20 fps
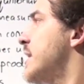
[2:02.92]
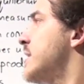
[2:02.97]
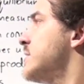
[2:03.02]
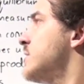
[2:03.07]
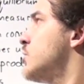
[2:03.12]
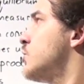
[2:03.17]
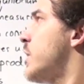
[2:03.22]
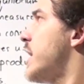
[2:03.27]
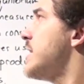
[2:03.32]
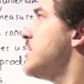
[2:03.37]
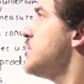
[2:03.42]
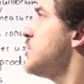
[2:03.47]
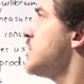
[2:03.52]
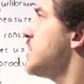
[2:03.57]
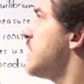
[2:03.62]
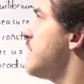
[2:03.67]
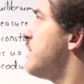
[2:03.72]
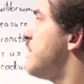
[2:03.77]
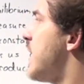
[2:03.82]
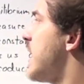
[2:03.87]
the concentration
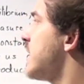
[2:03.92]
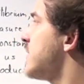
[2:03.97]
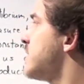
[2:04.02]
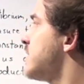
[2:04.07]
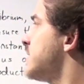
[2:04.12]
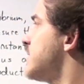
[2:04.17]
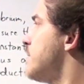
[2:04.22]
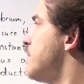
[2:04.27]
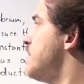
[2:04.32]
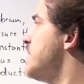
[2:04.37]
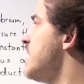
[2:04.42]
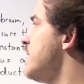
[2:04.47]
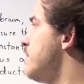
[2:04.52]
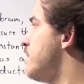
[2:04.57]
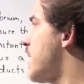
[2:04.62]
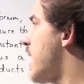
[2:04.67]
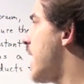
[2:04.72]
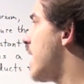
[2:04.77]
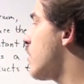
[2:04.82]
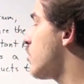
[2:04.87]
of X to the B
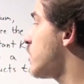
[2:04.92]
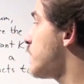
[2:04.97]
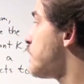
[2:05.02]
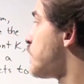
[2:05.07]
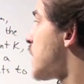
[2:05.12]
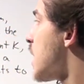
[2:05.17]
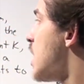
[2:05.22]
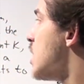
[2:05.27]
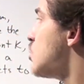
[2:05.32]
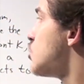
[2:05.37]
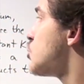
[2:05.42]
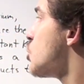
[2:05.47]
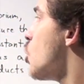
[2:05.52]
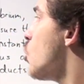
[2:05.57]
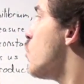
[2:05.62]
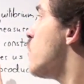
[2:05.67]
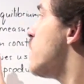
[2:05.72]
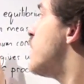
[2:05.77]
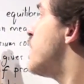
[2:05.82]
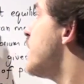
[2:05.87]
power.
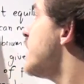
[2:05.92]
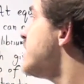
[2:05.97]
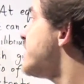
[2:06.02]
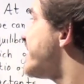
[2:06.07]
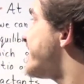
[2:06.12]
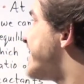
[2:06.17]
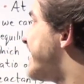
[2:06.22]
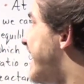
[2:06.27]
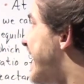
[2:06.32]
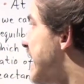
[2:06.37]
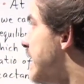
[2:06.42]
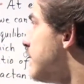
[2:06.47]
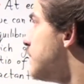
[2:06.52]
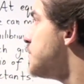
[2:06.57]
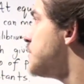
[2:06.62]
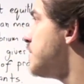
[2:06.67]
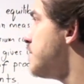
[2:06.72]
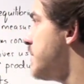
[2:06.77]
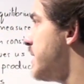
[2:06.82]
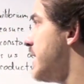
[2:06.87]
So this
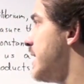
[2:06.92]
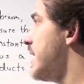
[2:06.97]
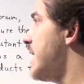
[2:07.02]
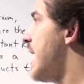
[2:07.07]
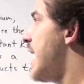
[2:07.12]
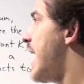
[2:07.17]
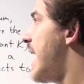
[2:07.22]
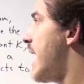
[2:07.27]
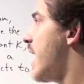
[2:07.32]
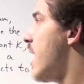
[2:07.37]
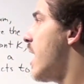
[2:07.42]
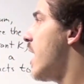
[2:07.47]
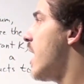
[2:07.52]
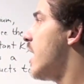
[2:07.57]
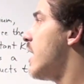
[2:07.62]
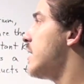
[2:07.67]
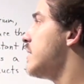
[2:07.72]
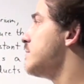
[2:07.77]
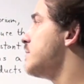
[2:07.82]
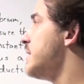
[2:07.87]
gives me
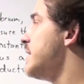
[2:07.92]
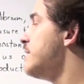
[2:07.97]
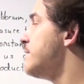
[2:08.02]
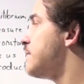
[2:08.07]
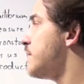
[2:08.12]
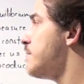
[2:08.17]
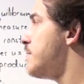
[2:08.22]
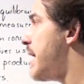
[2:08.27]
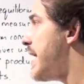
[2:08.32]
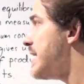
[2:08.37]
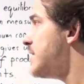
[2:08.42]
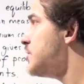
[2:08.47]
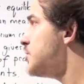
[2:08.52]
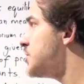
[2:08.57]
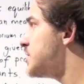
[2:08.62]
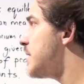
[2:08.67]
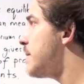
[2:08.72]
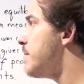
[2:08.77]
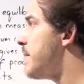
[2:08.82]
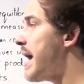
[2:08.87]
uh,
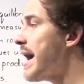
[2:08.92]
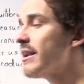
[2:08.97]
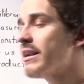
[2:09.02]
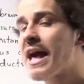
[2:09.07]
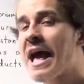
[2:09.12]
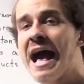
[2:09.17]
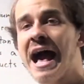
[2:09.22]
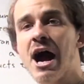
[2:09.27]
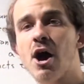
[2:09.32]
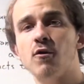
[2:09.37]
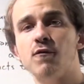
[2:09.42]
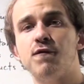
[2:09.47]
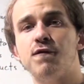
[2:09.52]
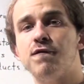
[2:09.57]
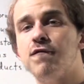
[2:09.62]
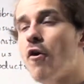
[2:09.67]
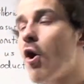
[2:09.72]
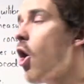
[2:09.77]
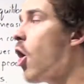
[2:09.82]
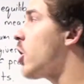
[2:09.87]
information about how
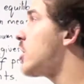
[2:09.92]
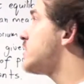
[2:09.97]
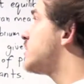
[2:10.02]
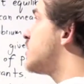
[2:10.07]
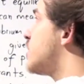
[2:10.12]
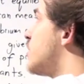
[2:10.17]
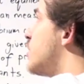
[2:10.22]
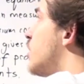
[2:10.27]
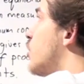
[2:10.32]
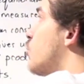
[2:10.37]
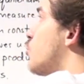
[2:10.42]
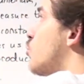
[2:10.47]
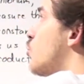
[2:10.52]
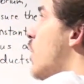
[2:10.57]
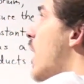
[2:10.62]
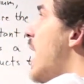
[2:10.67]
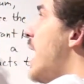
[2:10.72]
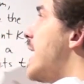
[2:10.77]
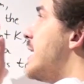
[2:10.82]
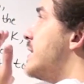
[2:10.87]
far to the
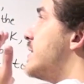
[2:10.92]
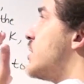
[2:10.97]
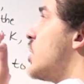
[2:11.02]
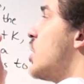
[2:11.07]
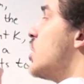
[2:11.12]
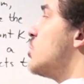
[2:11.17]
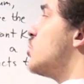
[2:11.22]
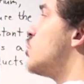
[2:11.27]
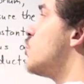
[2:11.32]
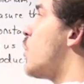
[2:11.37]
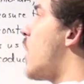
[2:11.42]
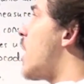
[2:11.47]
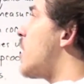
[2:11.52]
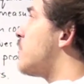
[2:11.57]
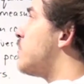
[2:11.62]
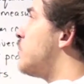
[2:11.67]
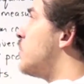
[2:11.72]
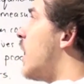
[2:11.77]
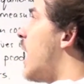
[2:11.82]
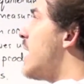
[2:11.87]
right to
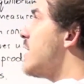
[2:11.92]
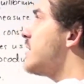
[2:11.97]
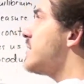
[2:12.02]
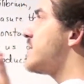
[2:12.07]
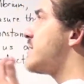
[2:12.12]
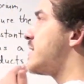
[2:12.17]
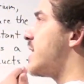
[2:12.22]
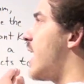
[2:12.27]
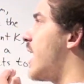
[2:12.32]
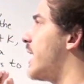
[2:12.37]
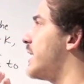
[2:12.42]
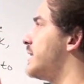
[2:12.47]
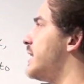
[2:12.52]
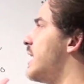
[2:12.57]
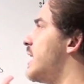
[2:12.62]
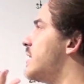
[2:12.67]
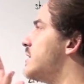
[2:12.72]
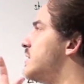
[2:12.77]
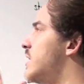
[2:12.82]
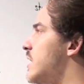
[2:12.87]
our product side
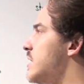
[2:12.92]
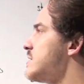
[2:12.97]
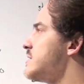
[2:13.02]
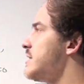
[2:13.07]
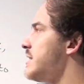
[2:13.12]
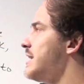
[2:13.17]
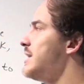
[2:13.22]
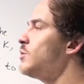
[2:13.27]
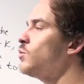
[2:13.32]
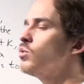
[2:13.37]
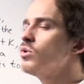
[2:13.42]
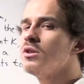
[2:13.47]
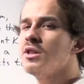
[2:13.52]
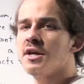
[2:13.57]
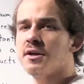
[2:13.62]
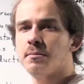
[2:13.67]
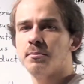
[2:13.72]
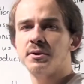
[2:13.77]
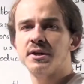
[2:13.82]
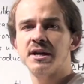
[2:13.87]
does
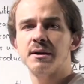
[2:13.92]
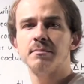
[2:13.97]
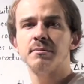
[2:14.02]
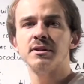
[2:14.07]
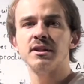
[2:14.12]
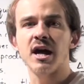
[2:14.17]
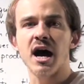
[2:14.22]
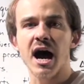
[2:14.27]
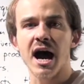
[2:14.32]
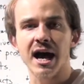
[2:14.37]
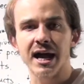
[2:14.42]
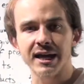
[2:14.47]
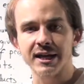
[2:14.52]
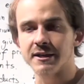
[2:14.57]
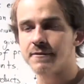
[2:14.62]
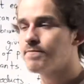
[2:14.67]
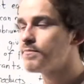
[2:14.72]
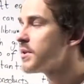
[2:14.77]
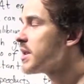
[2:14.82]
equilibrium lie.